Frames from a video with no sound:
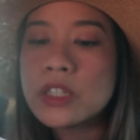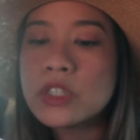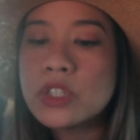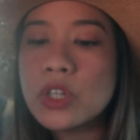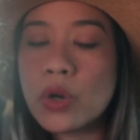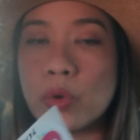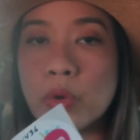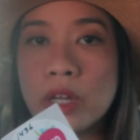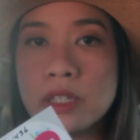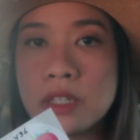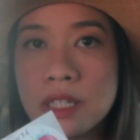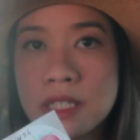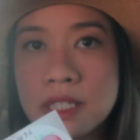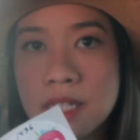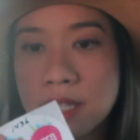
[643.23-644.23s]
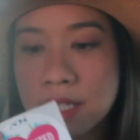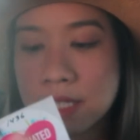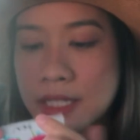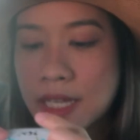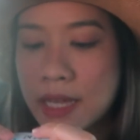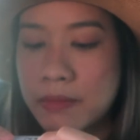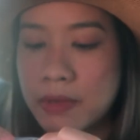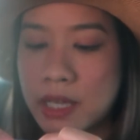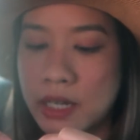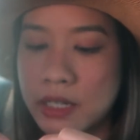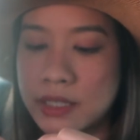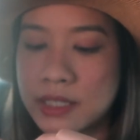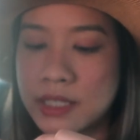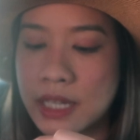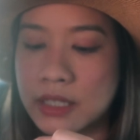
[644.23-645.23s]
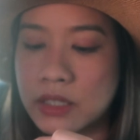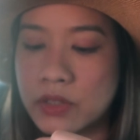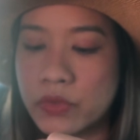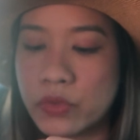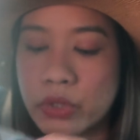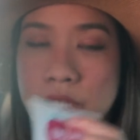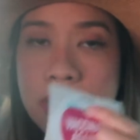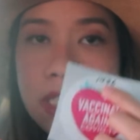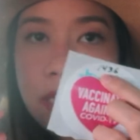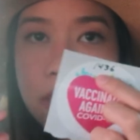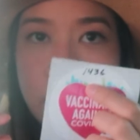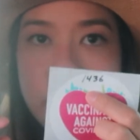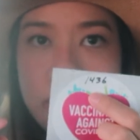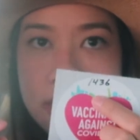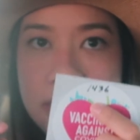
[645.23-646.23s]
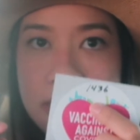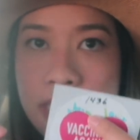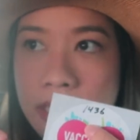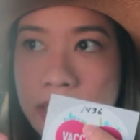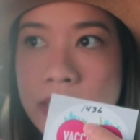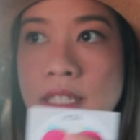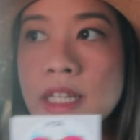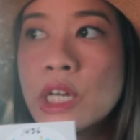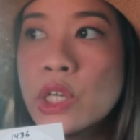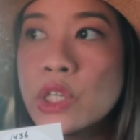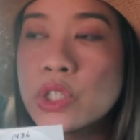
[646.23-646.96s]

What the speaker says: So as you can see, the time here says 14:36.